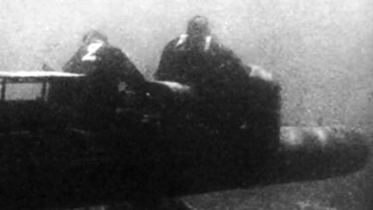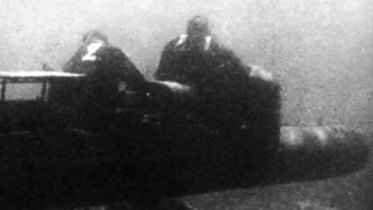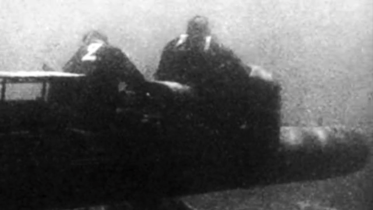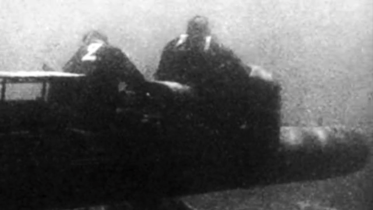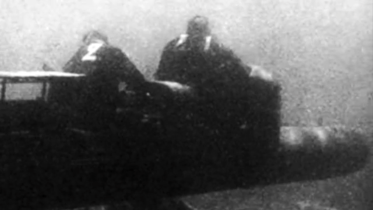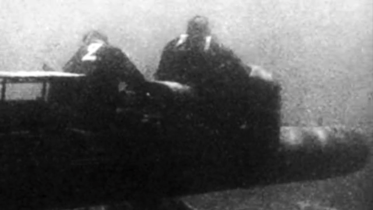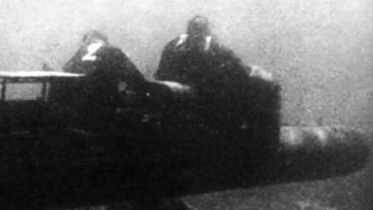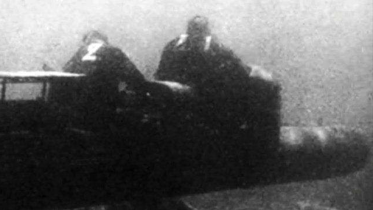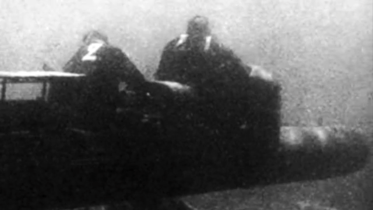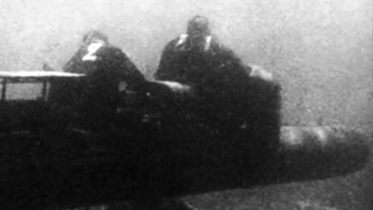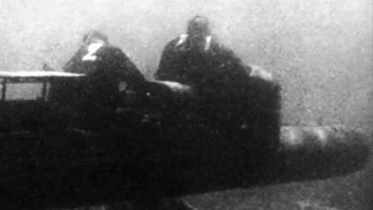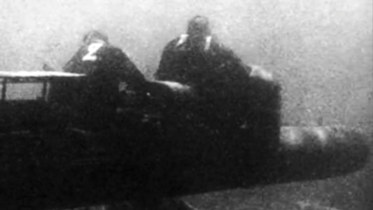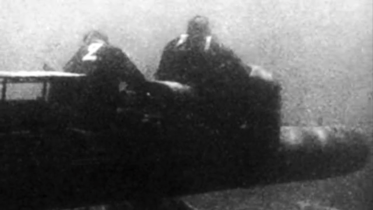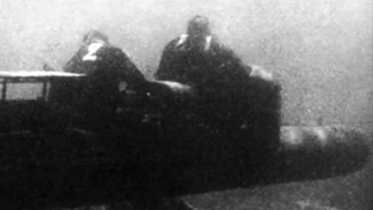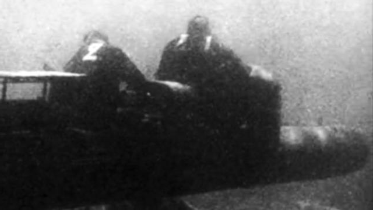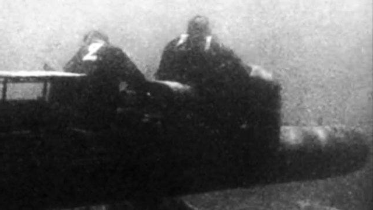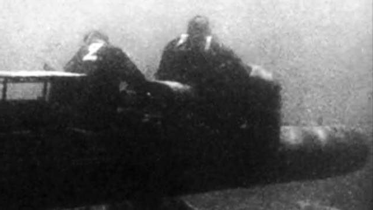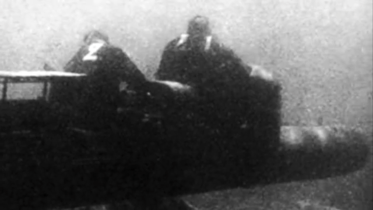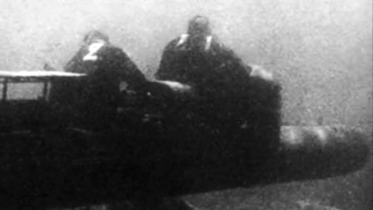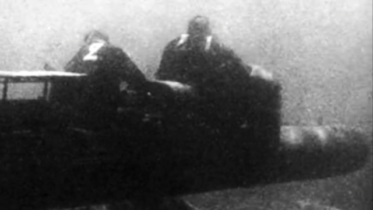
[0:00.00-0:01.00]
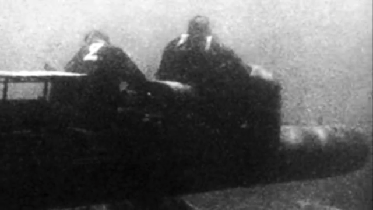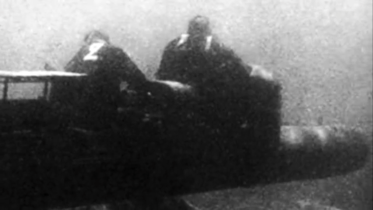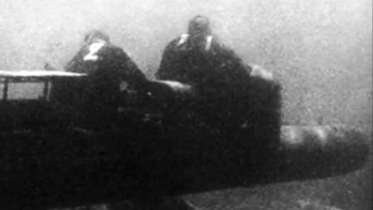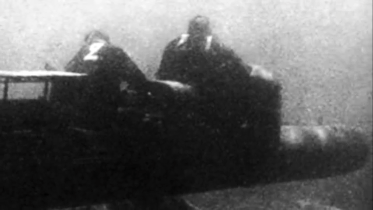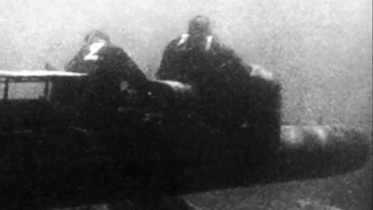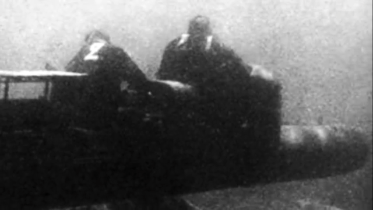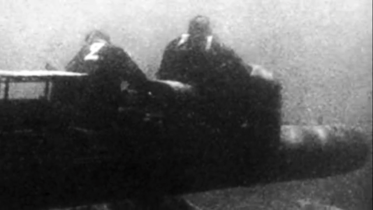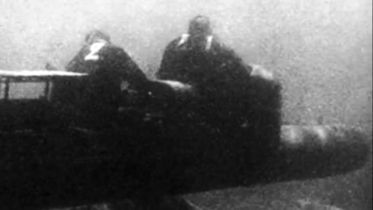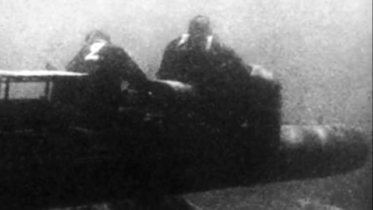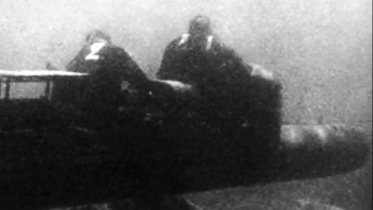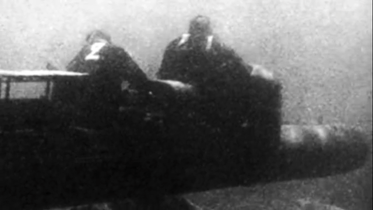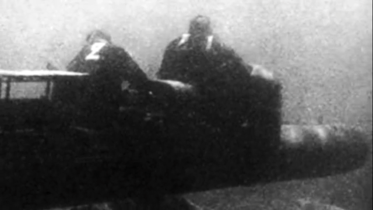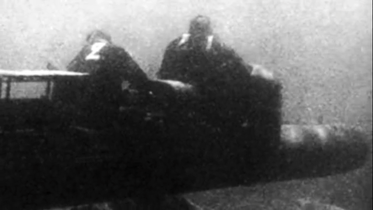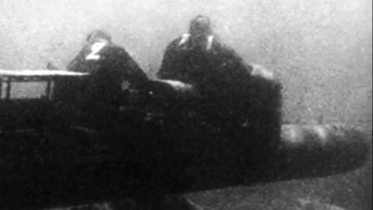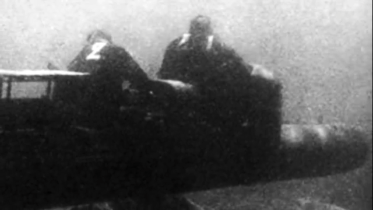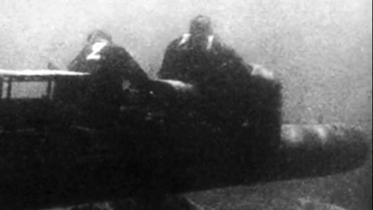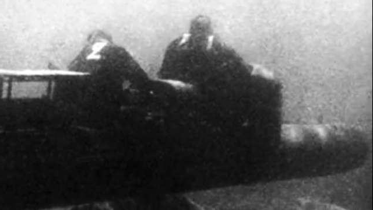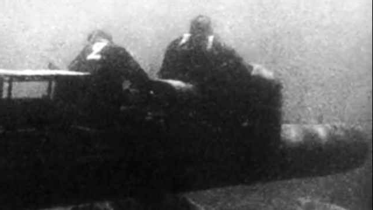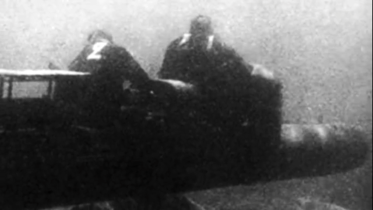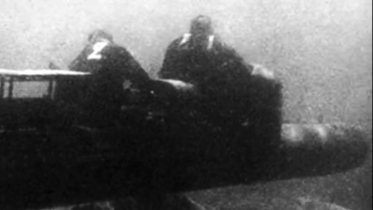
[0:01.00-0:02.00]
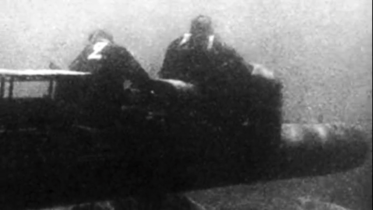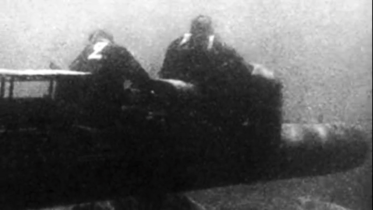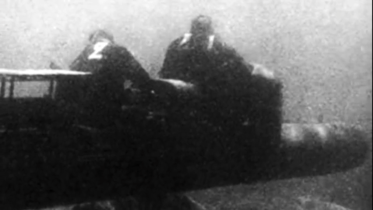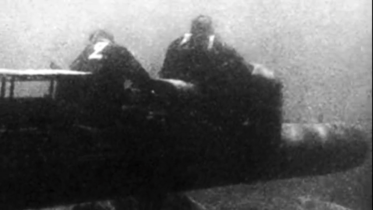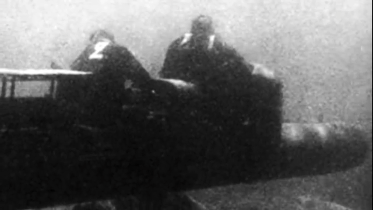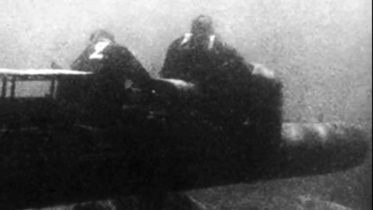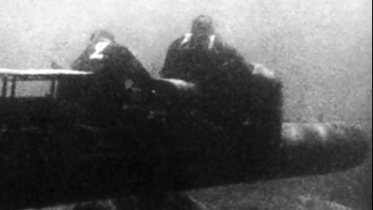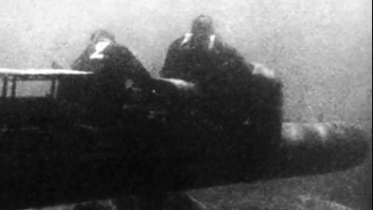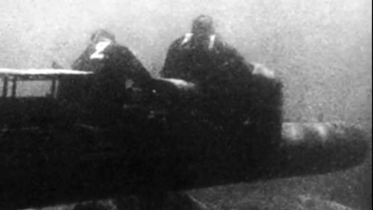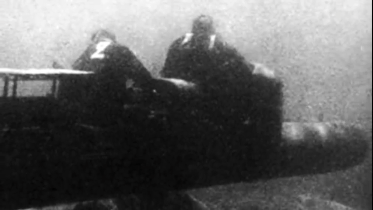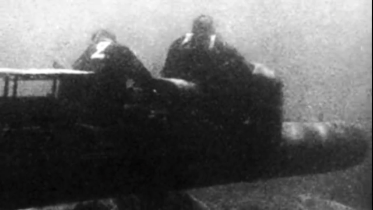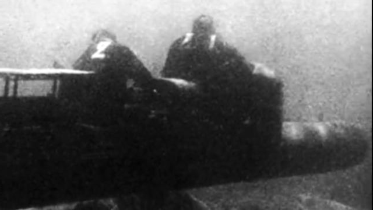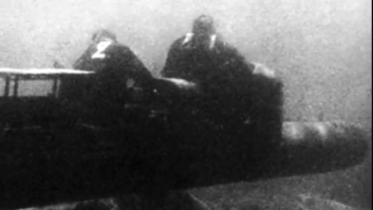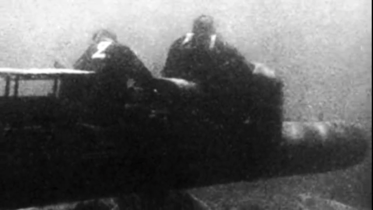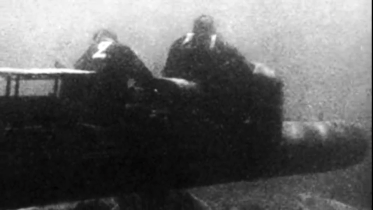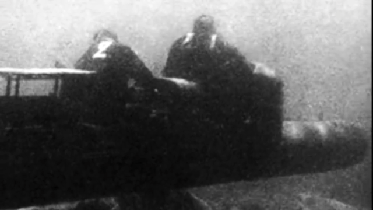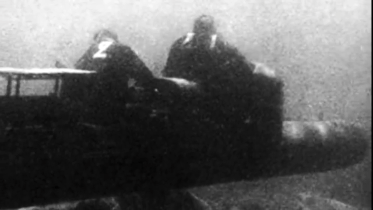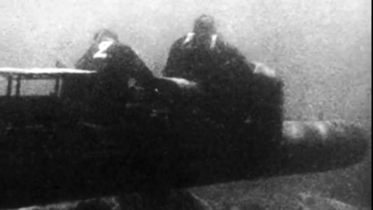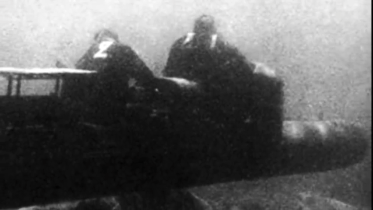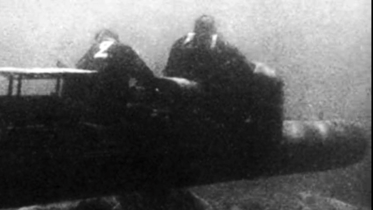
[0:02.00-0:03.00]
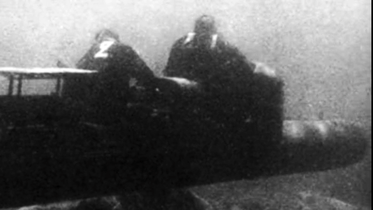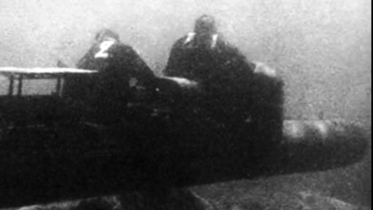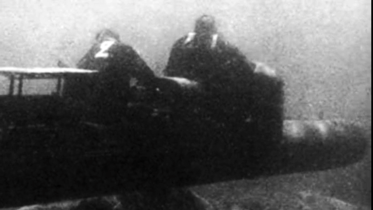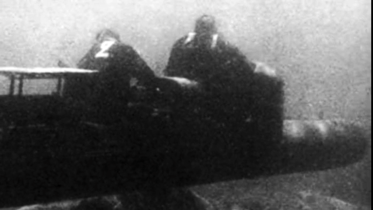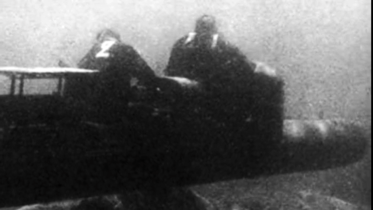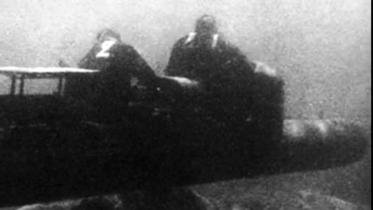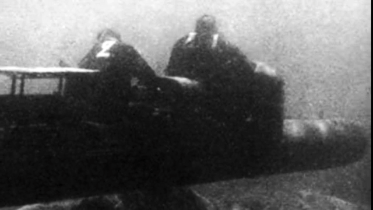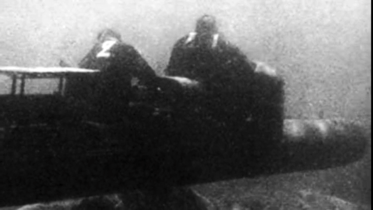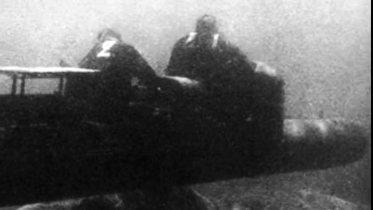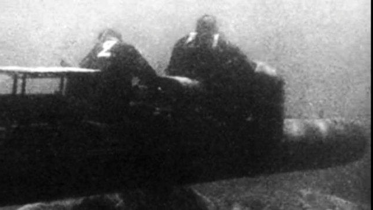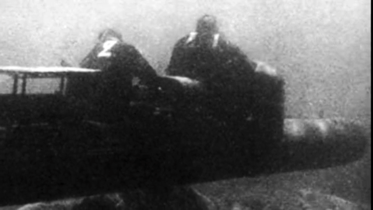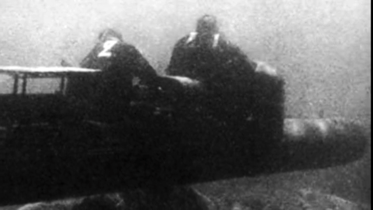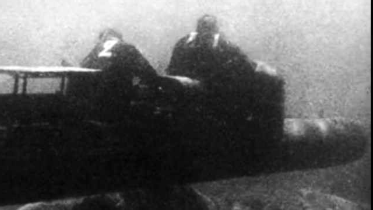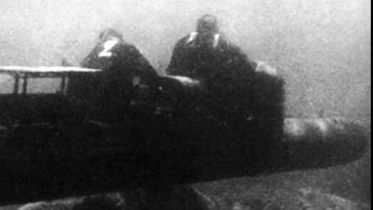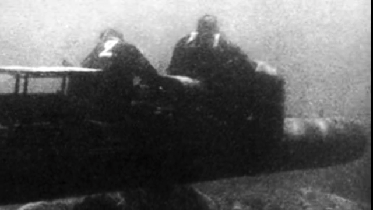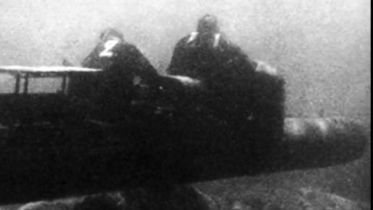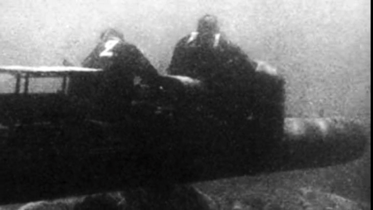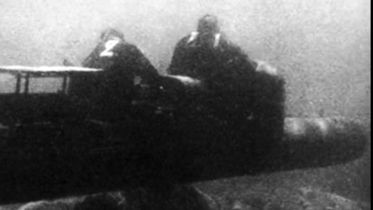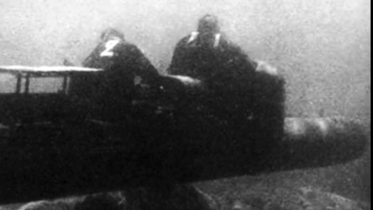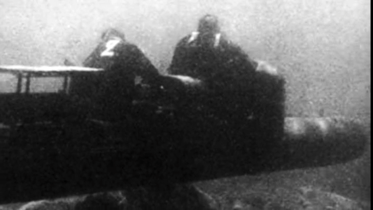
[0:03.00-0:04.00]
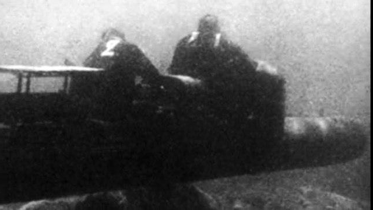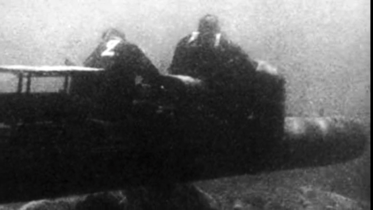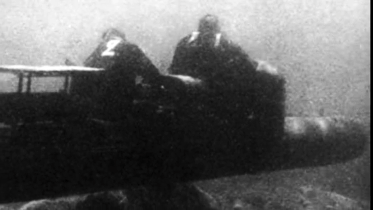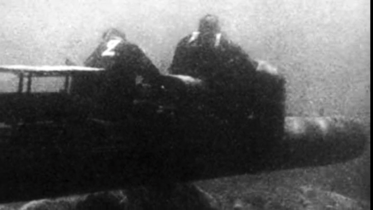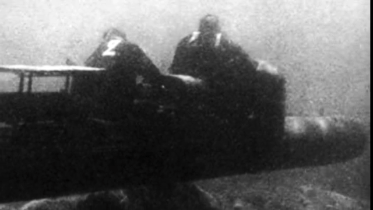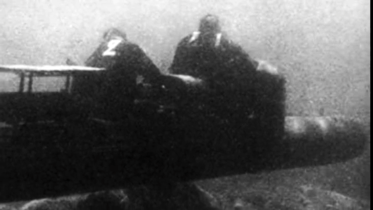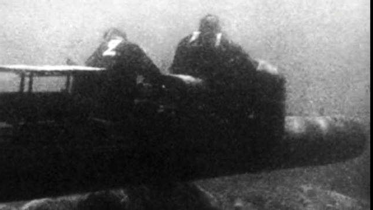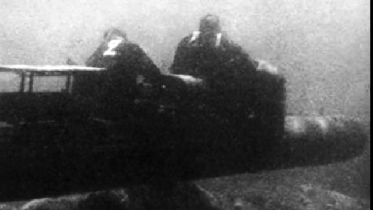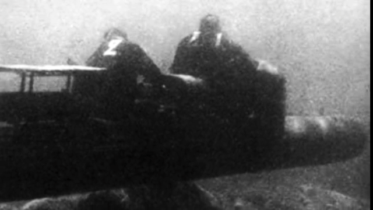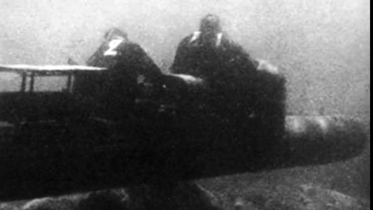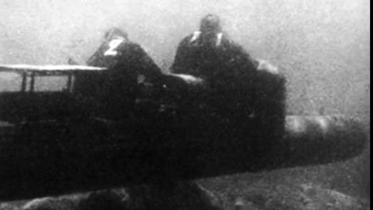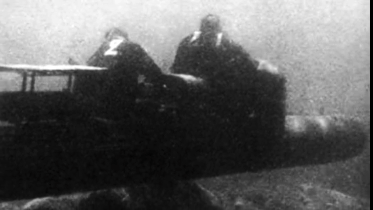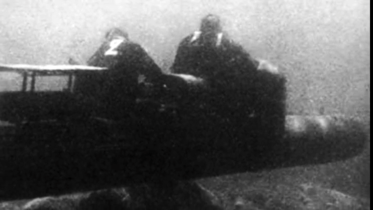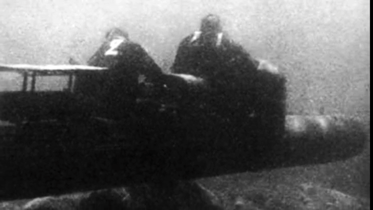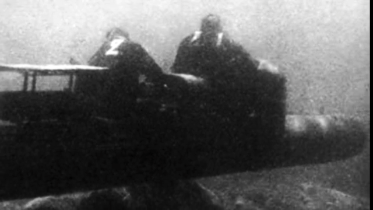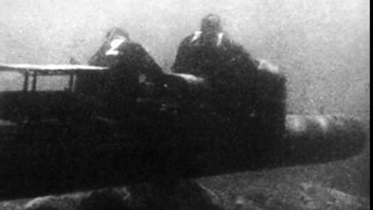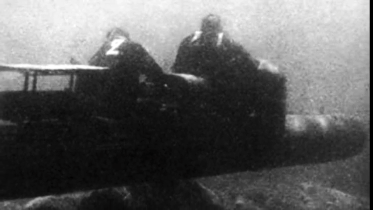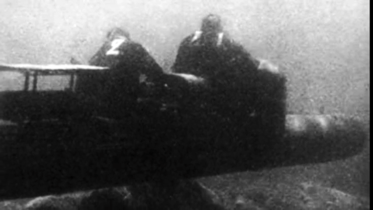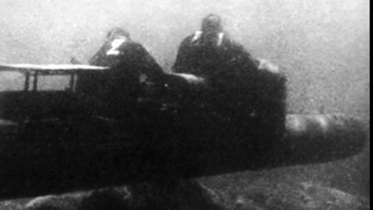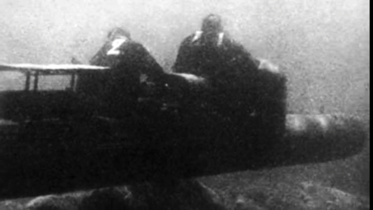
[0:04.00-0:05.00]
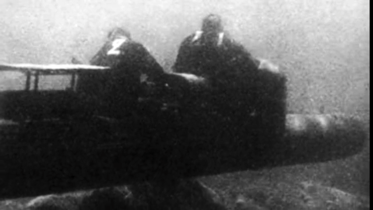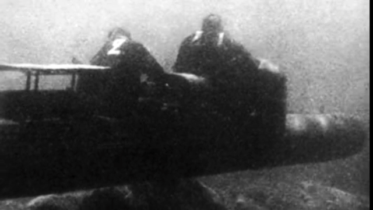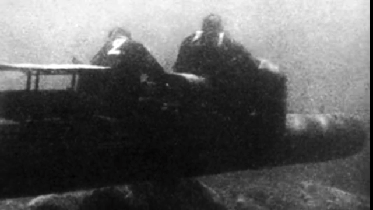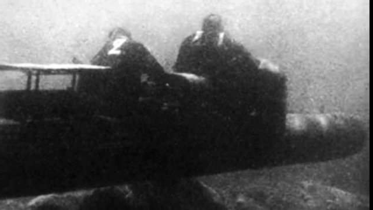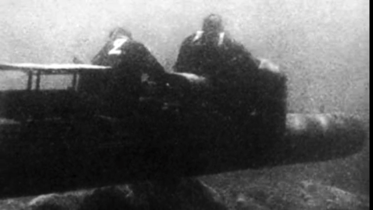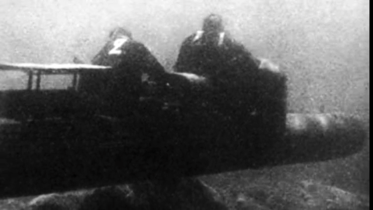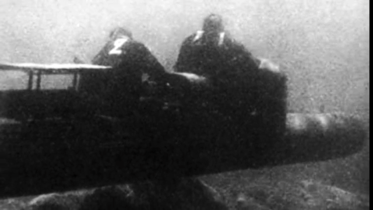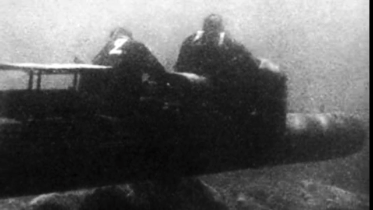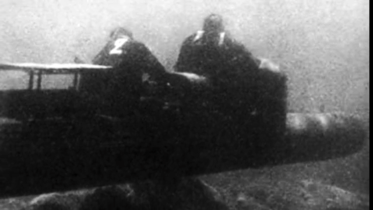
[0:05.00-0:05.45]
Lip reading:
Nobody's mouth can be seen.